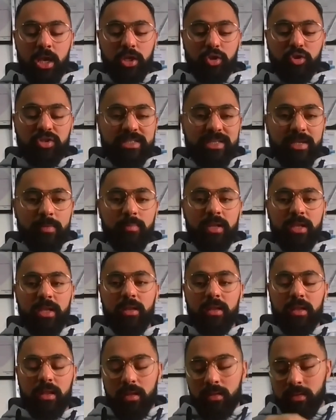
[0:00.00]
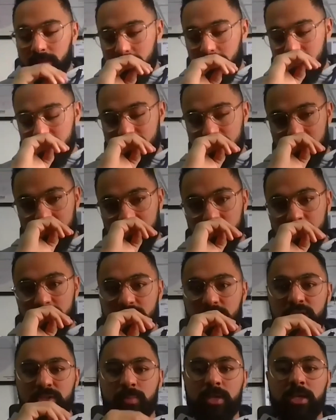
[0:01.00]
you stimulate,
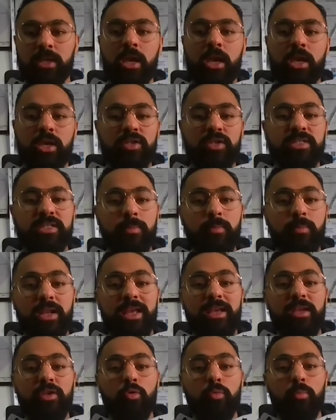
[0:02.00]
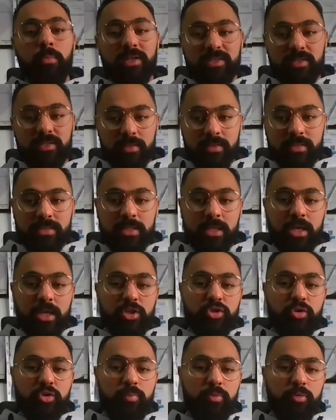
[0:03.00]
you stimulate your muscles
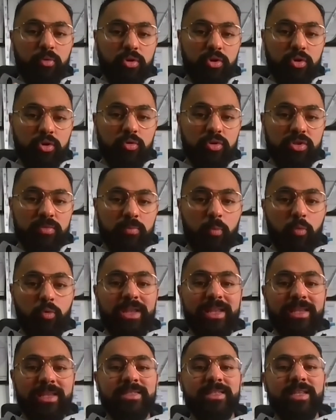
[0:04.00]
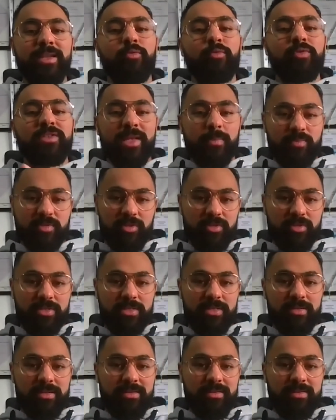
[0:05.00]
to produce more insulin
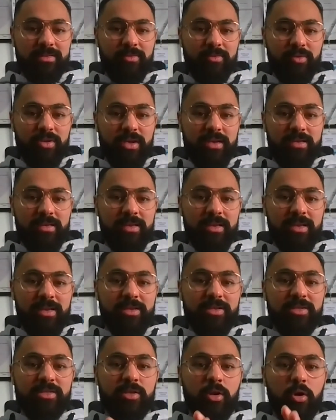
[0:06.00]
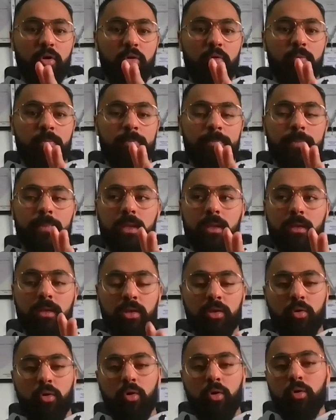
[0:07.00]
receptors. Mm-hmm. Okay. So
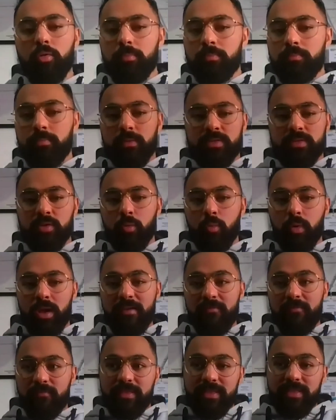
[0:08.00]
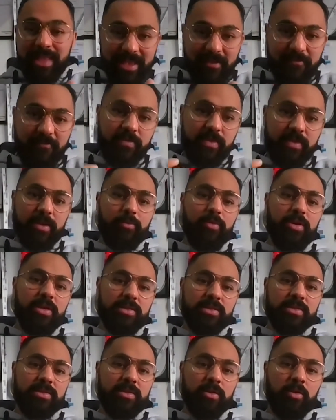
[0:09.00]
if there
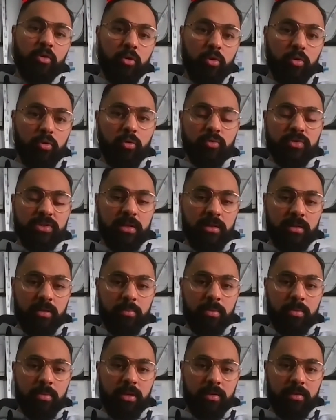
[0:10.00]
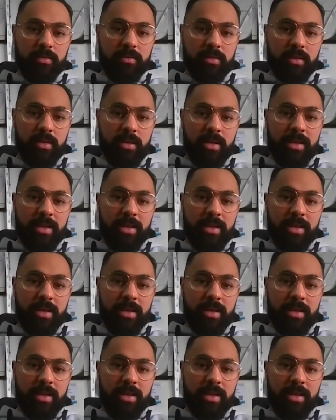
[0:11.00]
is glucose in the blood,